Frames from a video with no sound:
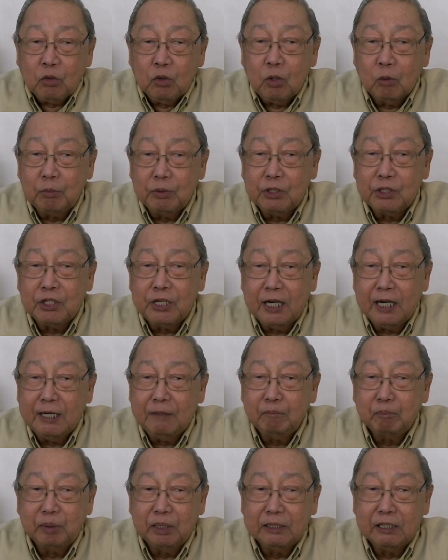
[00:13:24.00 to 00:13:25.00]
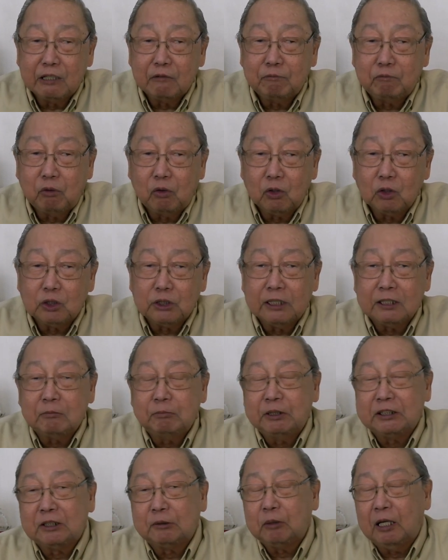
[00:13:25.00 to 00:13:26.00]
to be shamed by their false
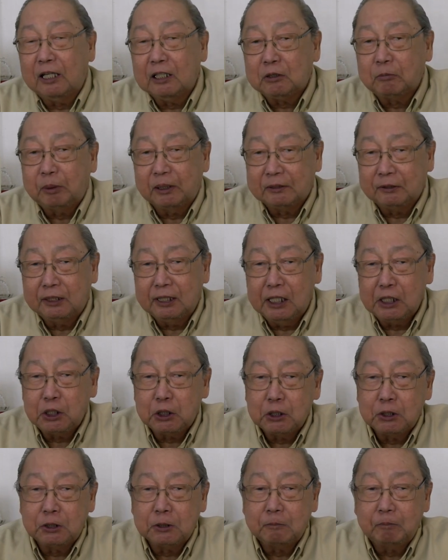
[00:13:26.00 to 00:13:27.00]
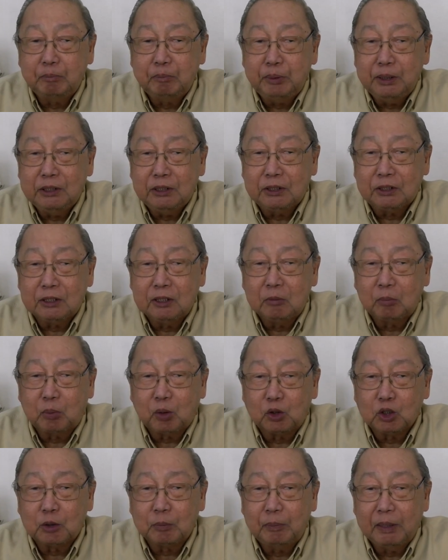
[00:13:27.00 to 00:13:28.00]
expectations of peace and
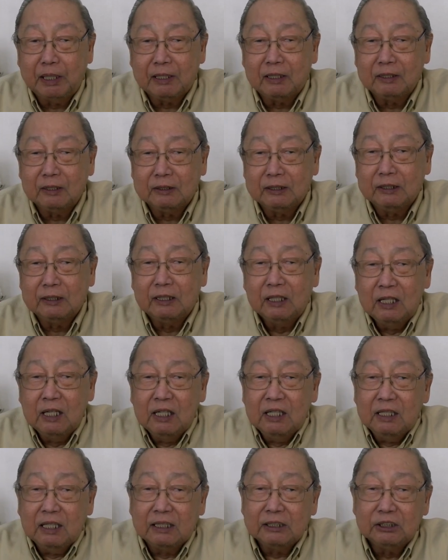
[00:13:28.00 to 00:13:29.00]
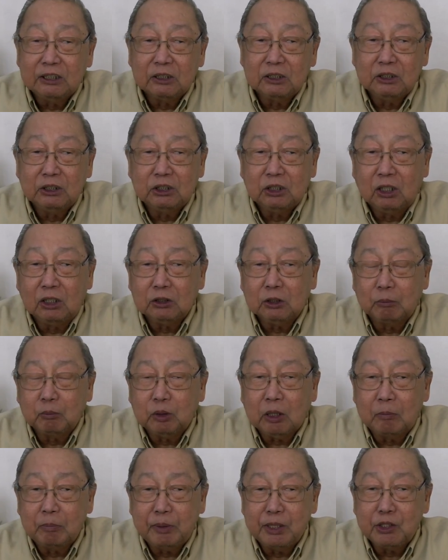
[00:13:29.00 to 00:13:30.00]
prosperity as a result
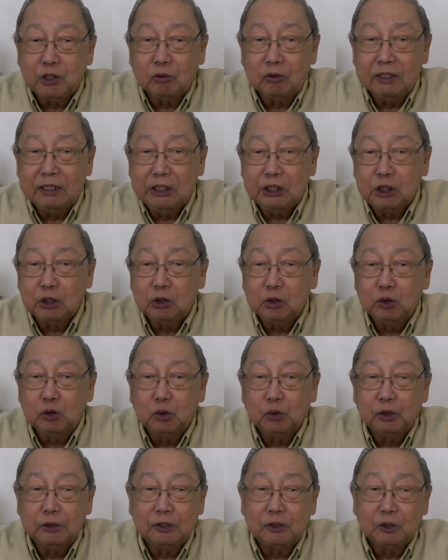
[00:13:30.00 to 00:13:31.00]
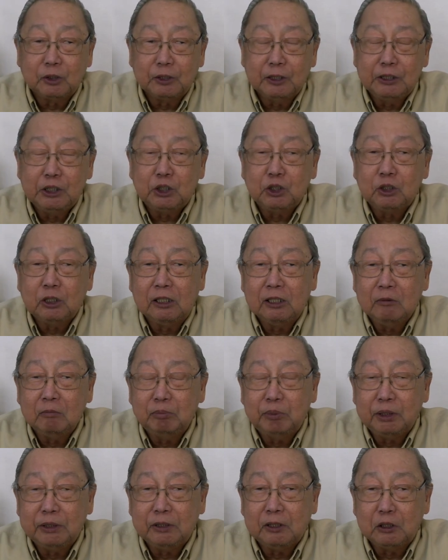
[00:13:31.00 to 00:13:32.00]
of capitulation to the traditional
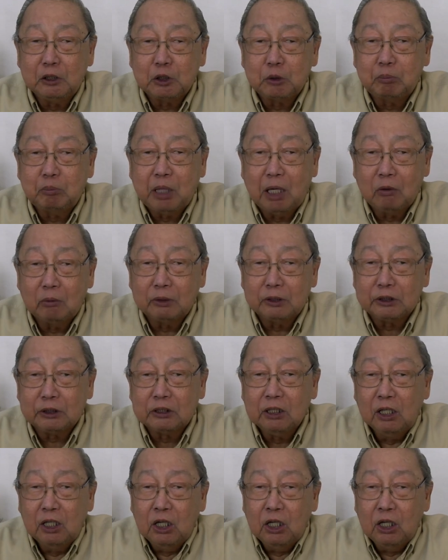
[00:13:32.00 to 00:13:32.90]
imperialist powers.